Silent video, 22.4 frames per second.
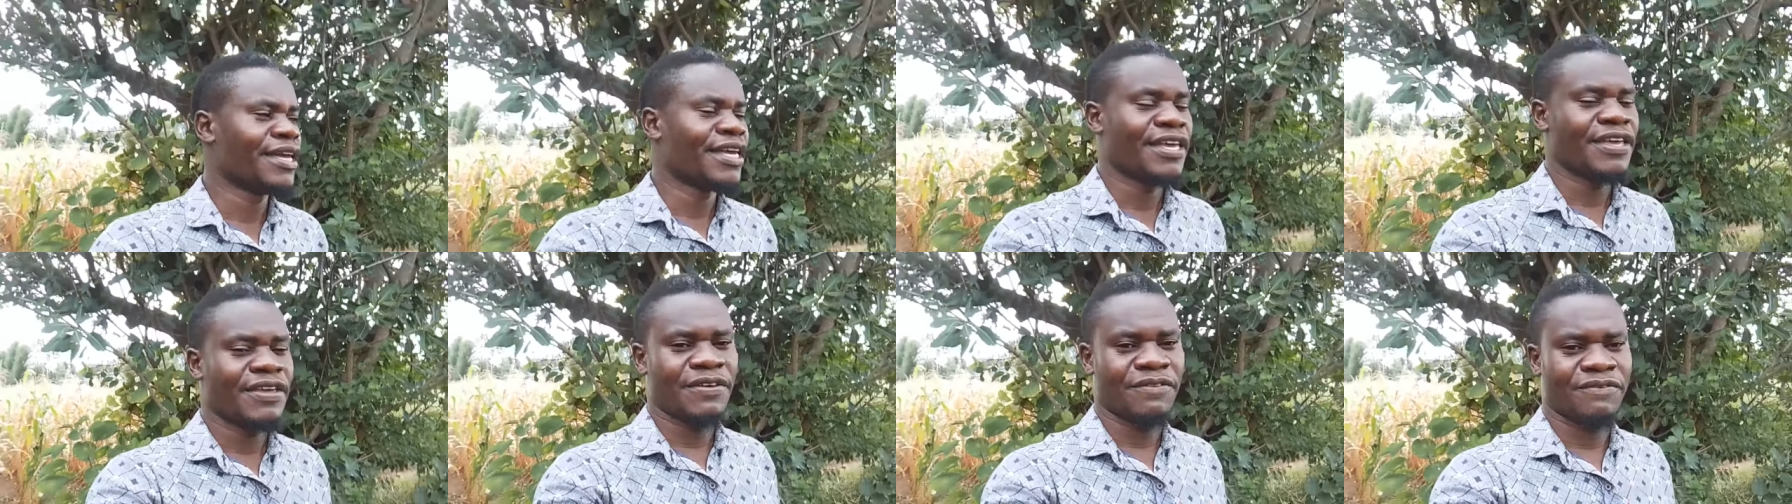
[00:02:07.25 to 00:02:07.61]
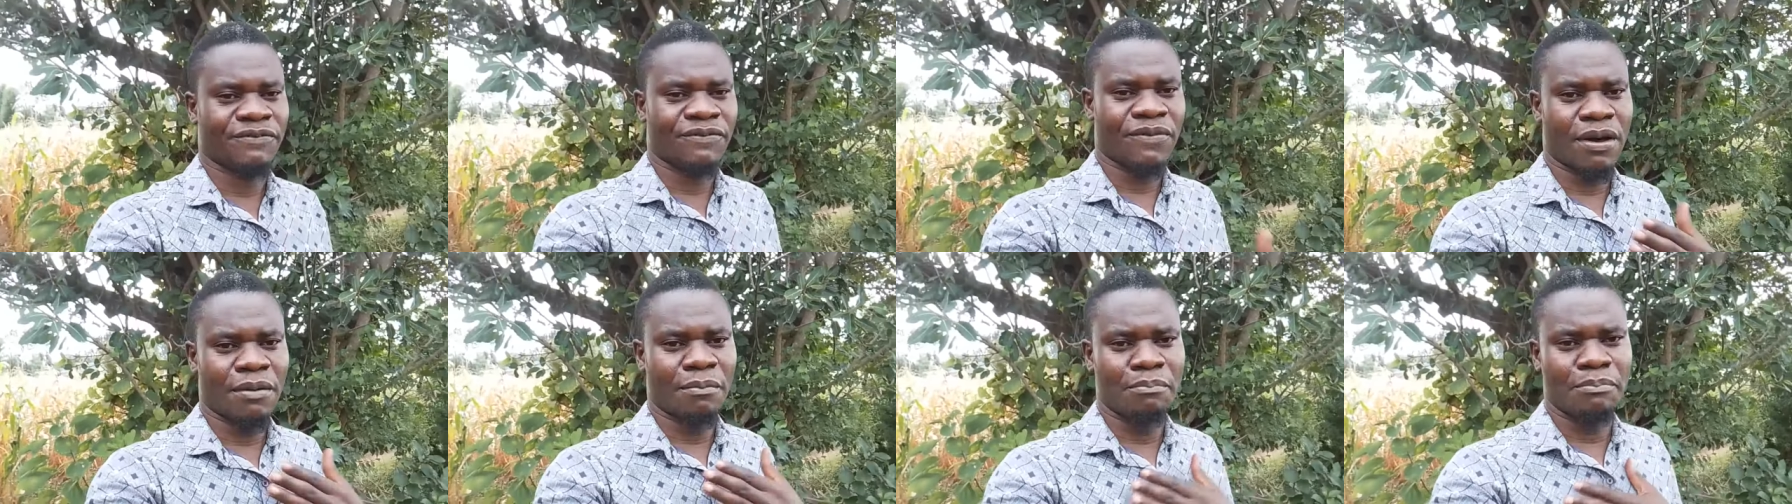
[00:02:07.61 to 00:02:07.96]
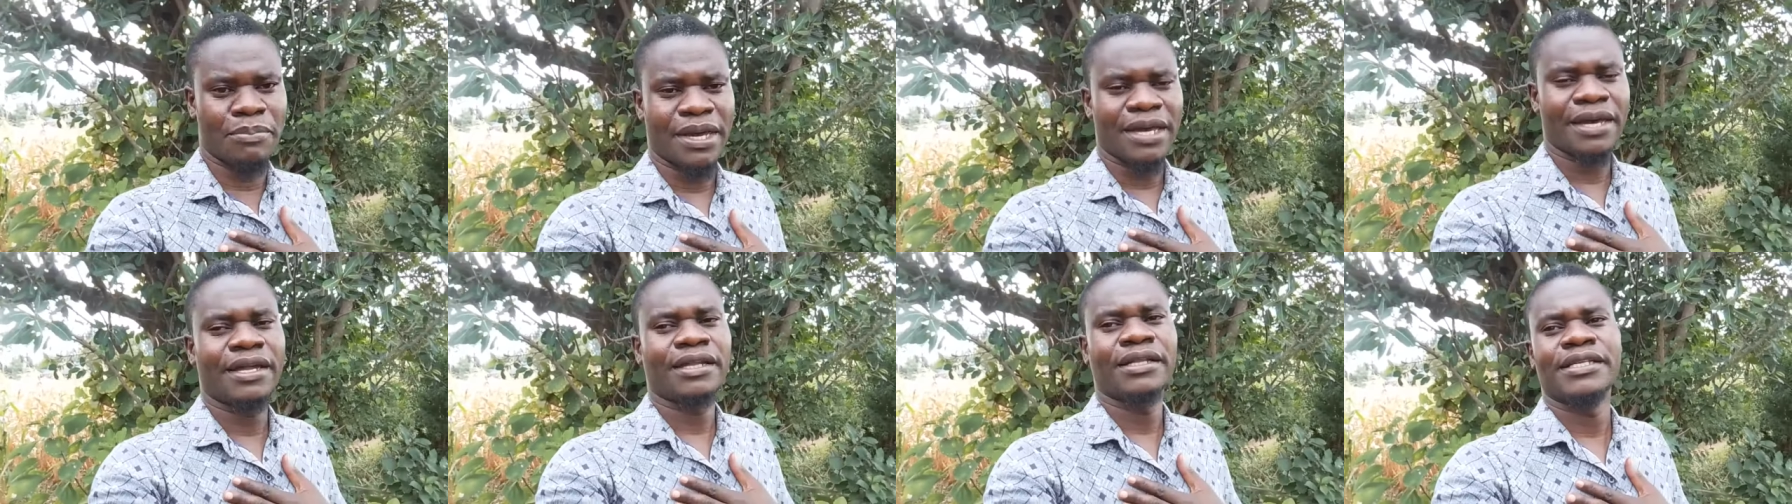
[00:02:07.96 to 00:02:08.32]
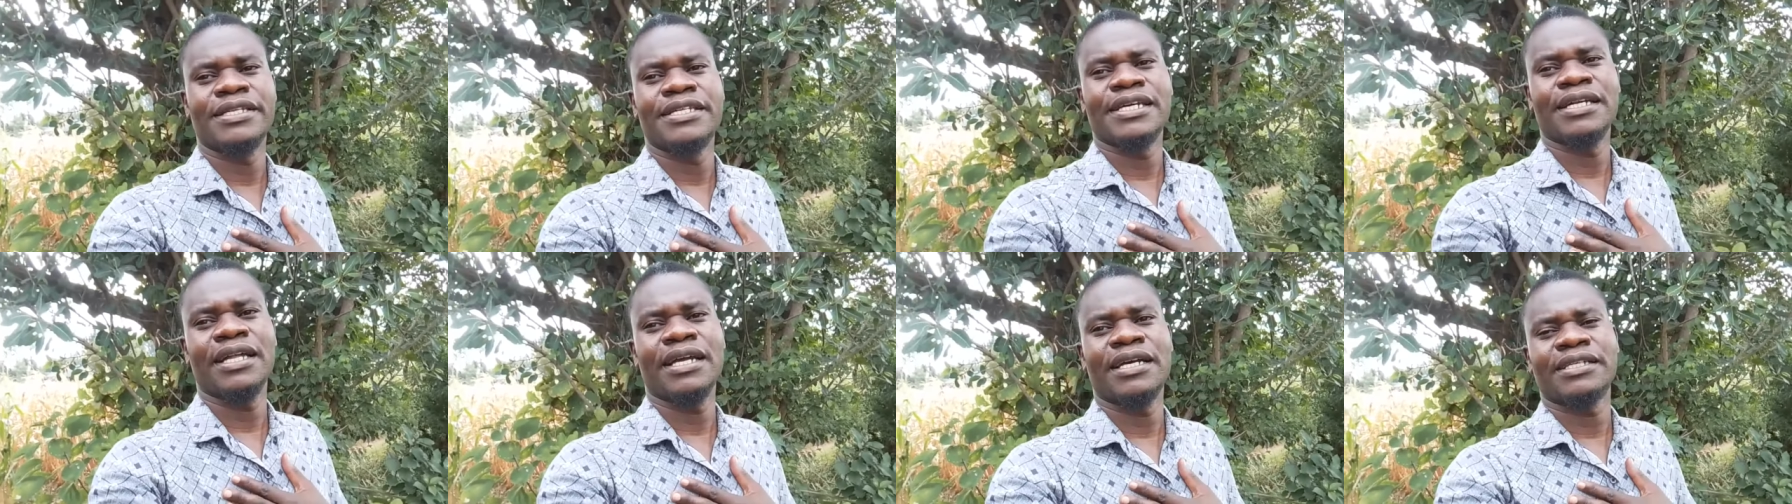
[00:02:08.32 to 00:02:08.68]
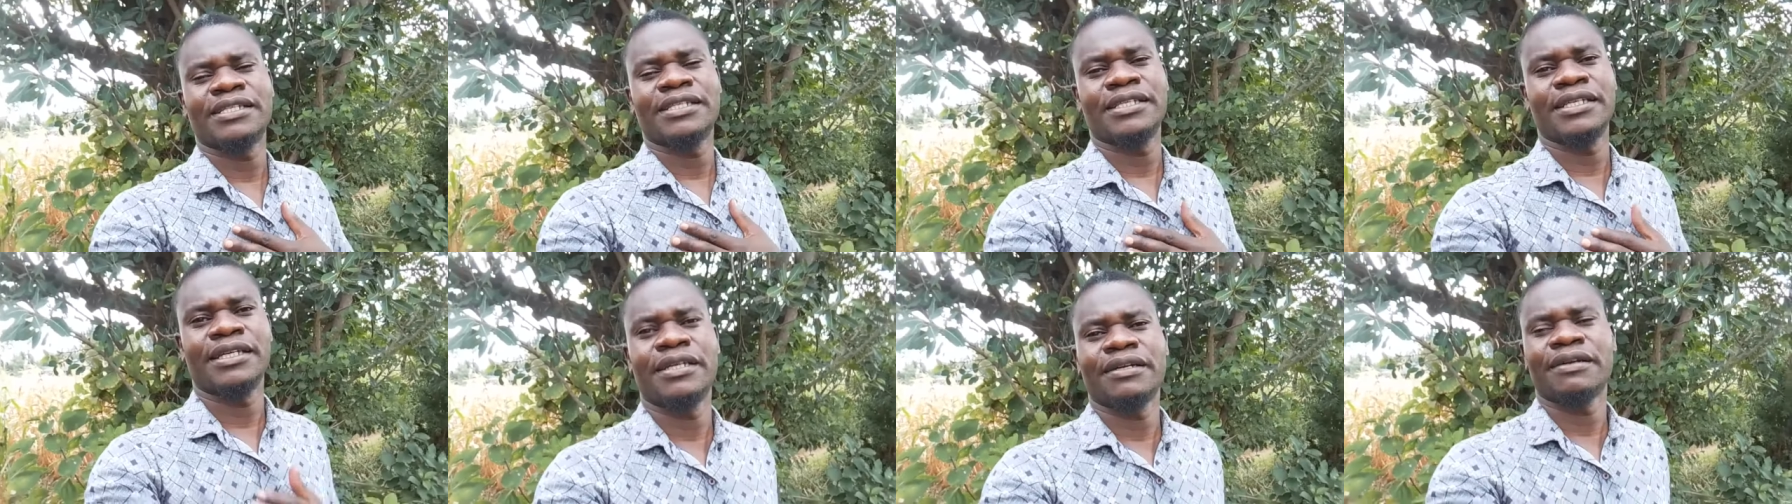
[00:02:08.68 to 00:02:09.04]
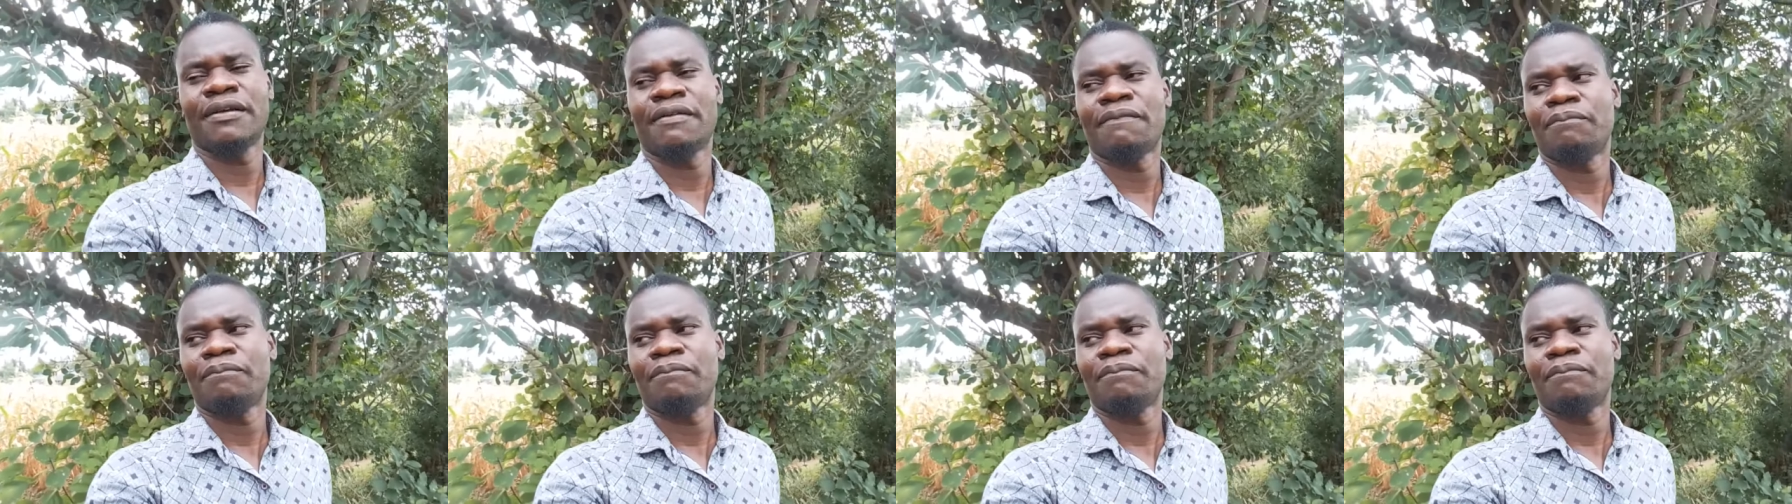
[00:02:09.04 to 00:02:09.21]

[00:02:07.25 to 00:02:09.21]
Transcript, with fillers: if I'm being jealousy